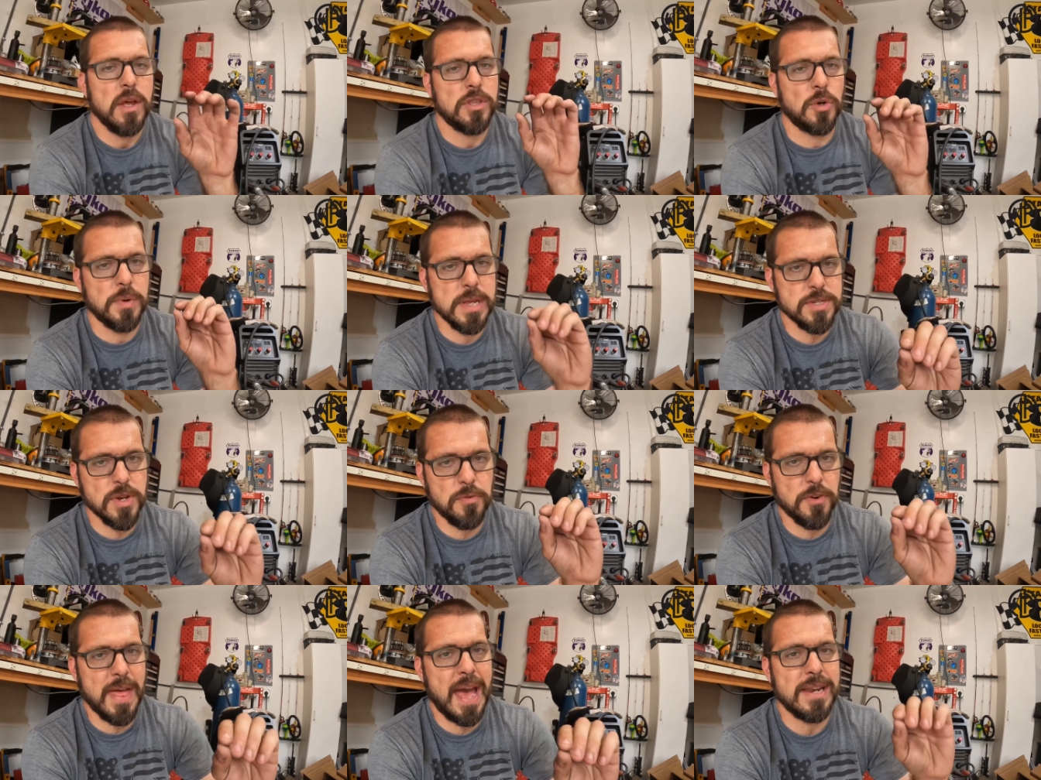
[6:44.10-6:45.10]
The reason
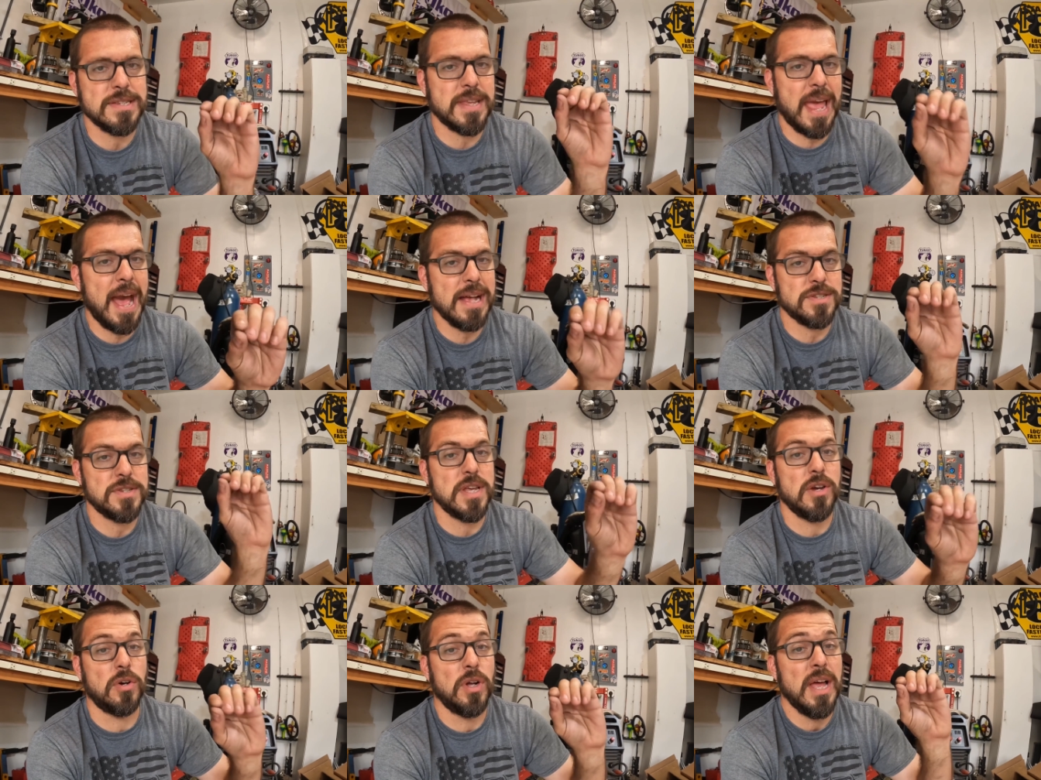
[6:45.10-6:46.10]
for that is cast
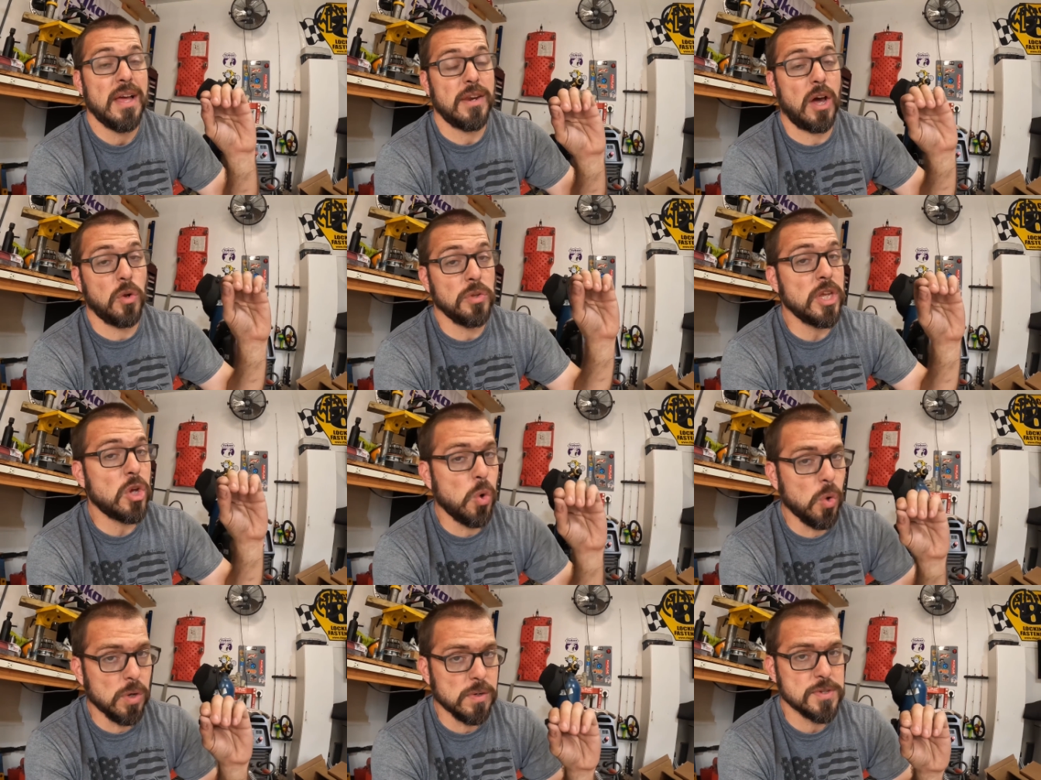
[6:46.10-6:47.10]
steel not only
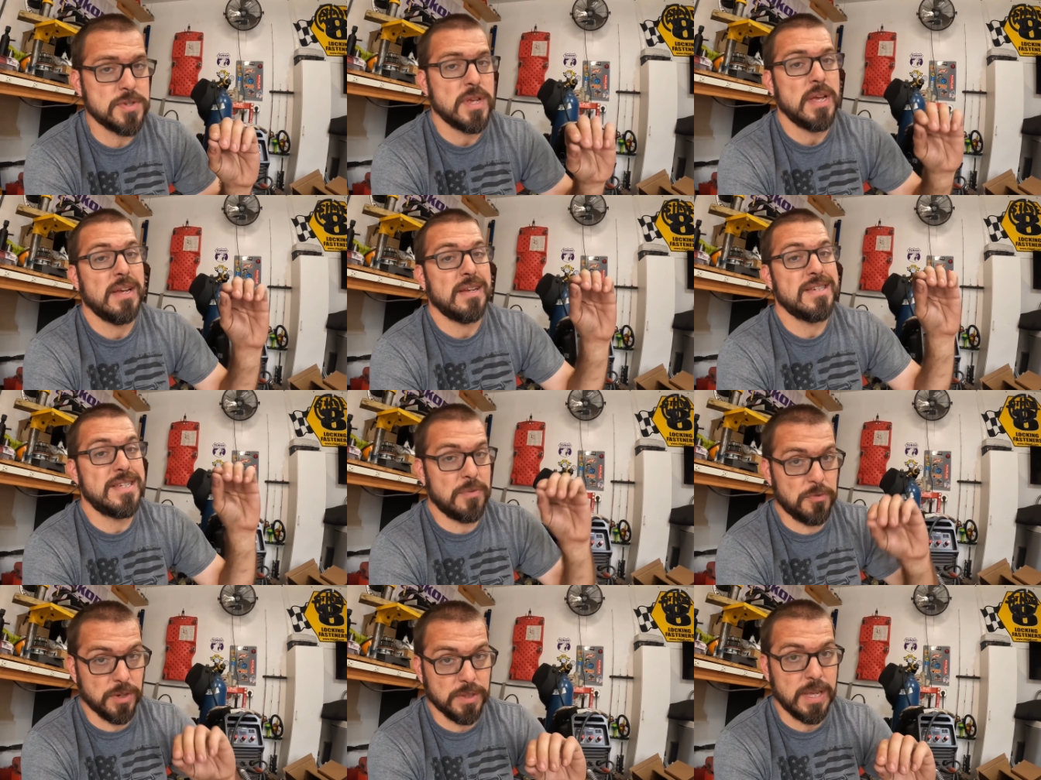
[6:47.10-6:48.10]
cools
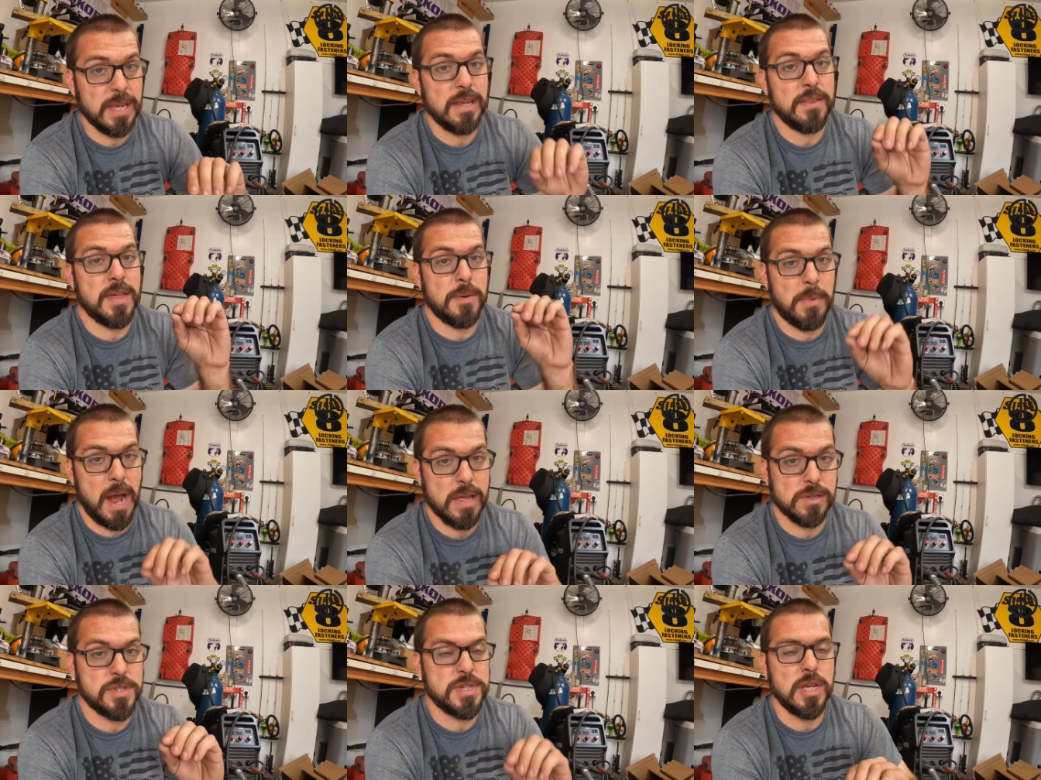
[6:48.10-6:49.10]
differently than
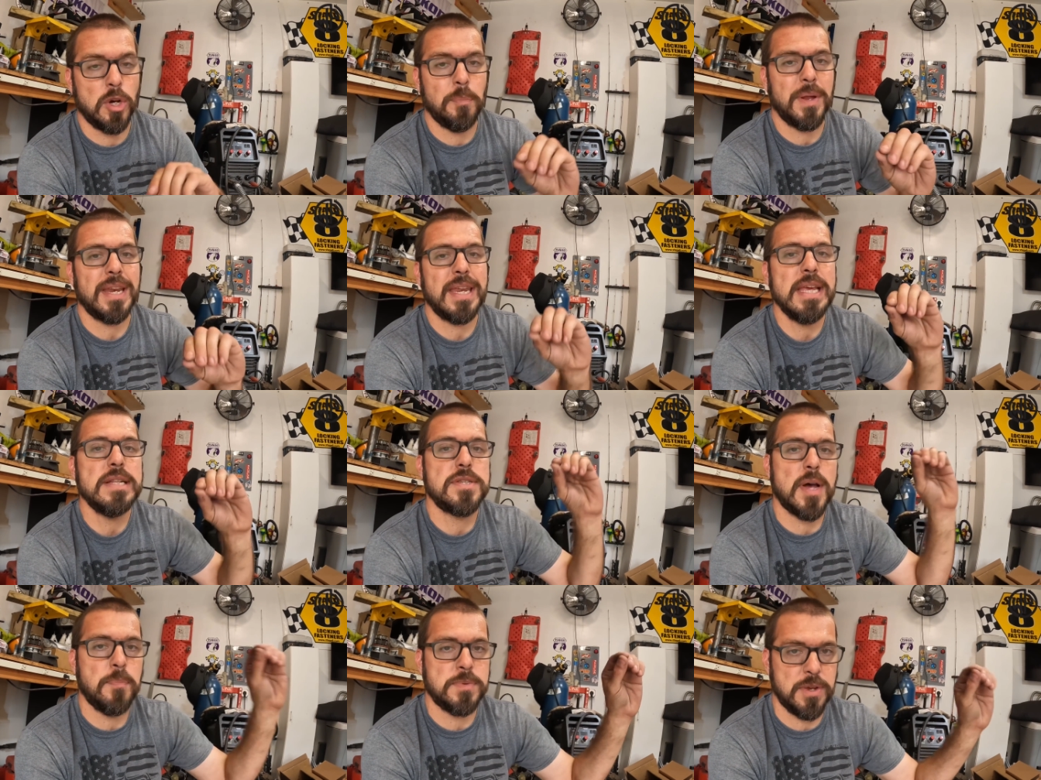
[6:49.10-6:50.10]
mild steel, but it heats
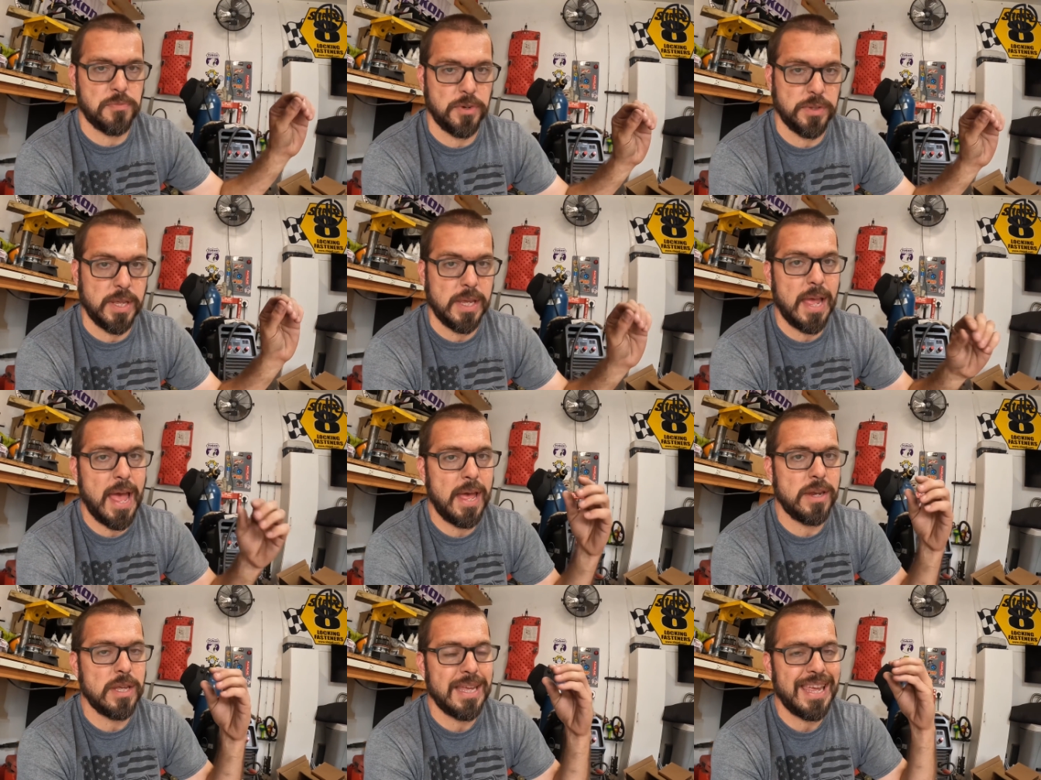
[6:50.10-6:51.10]
up differently.
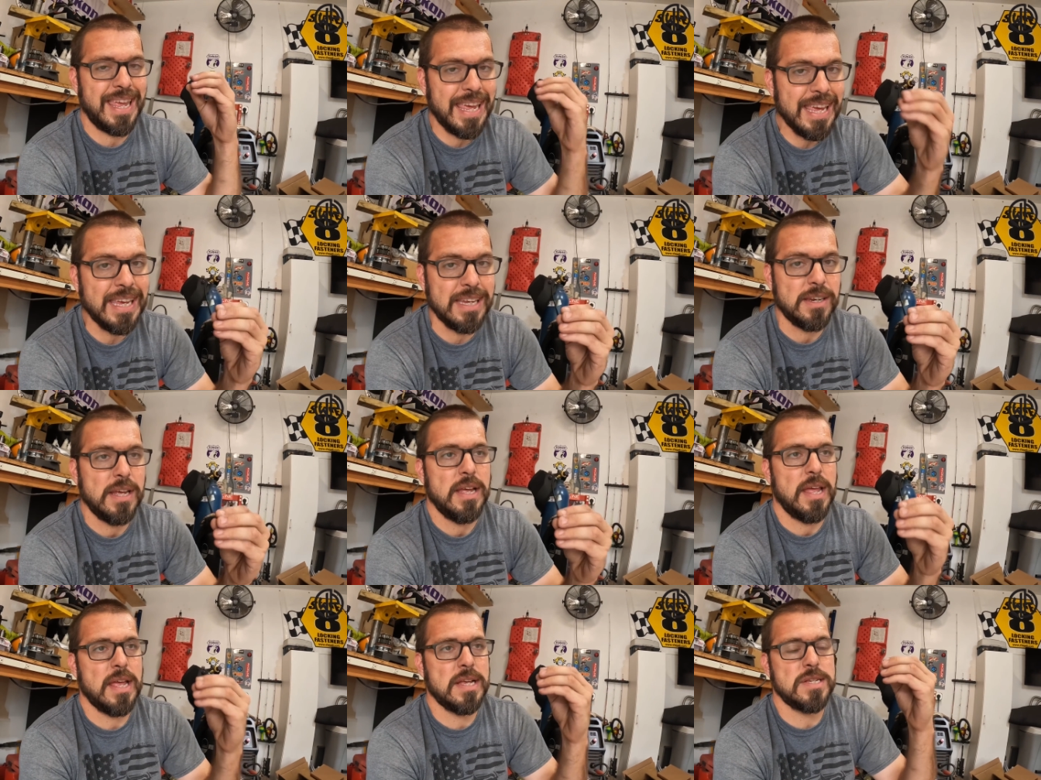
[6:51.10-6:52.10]
And heat
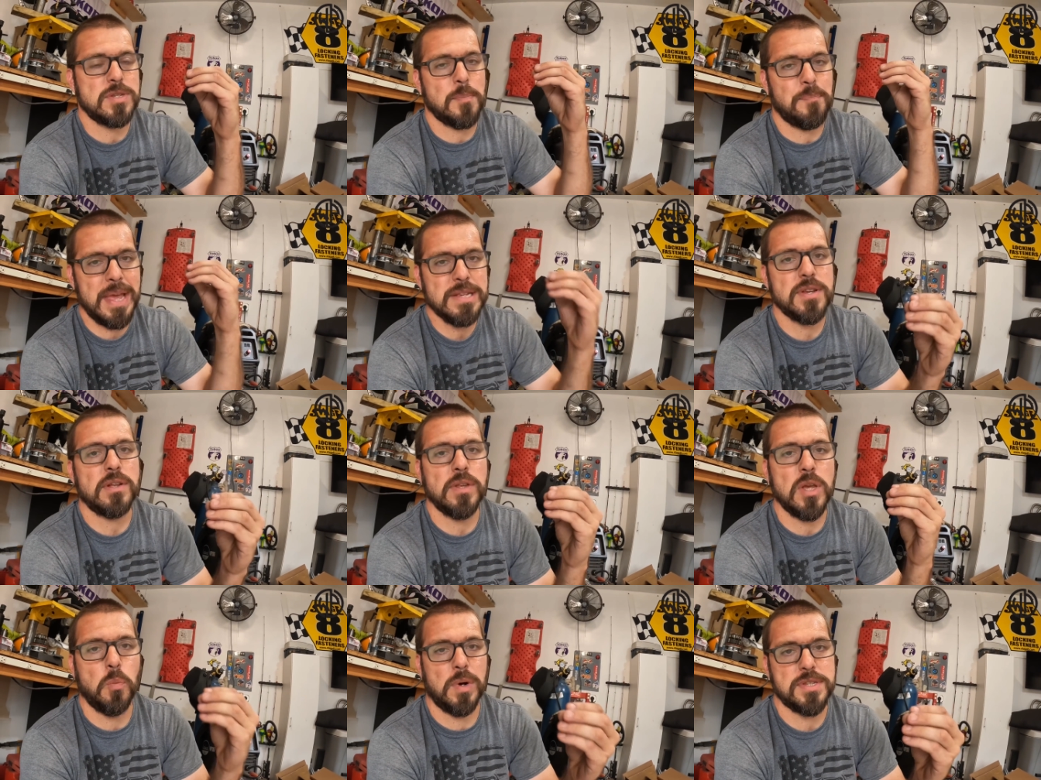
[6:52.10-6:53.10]
is
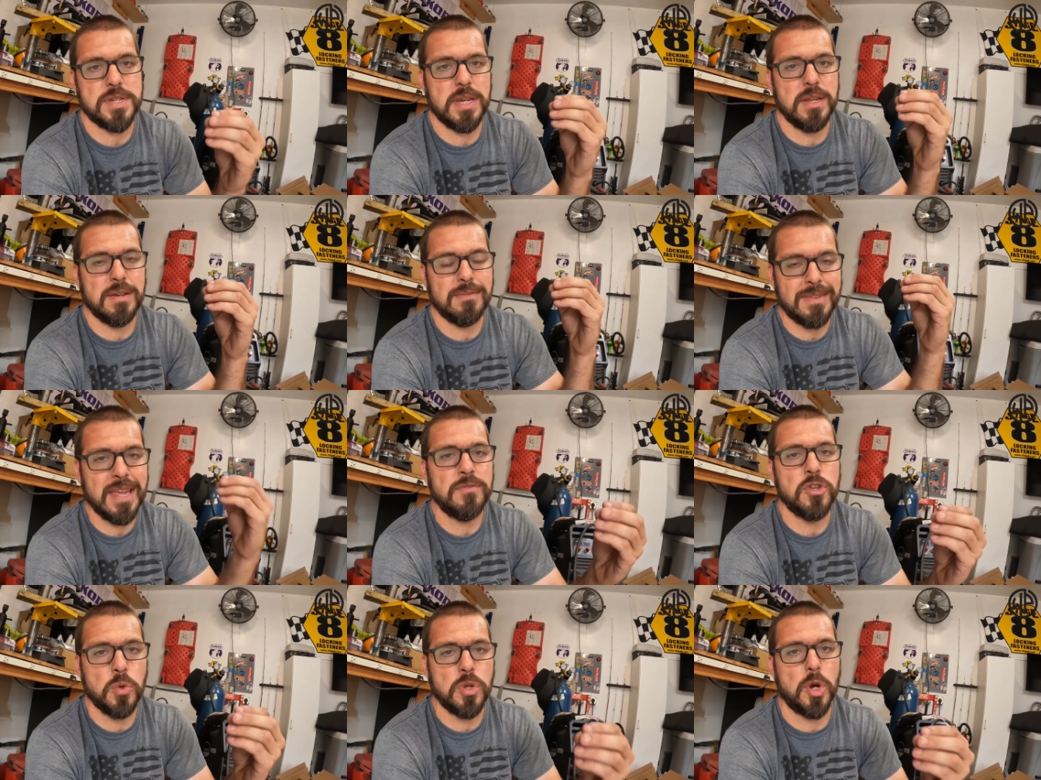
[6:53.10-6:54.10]
basically what's gonna give
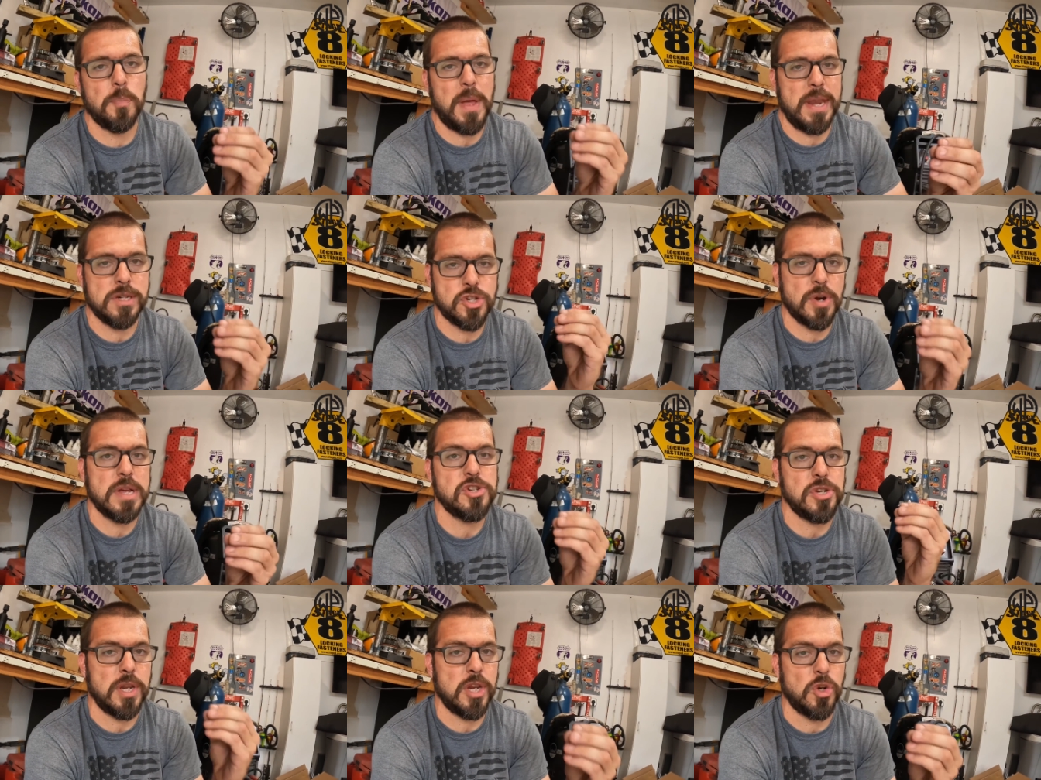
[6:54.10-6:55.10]
you your
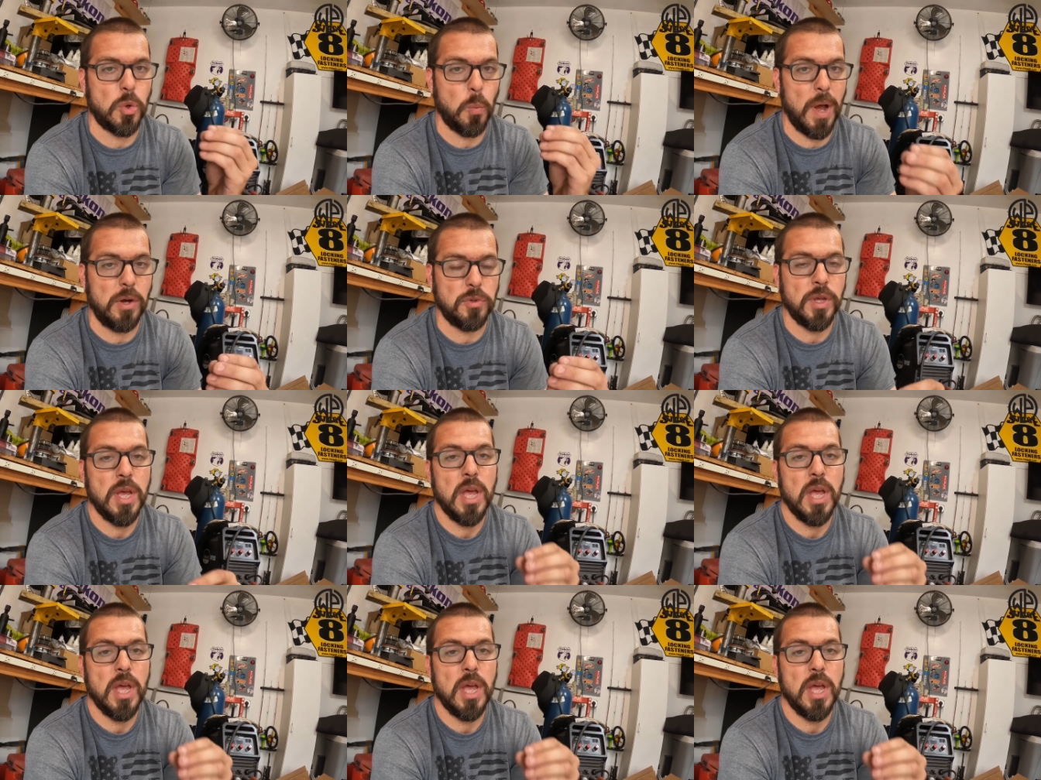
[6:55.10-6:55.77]
penetration in your weld.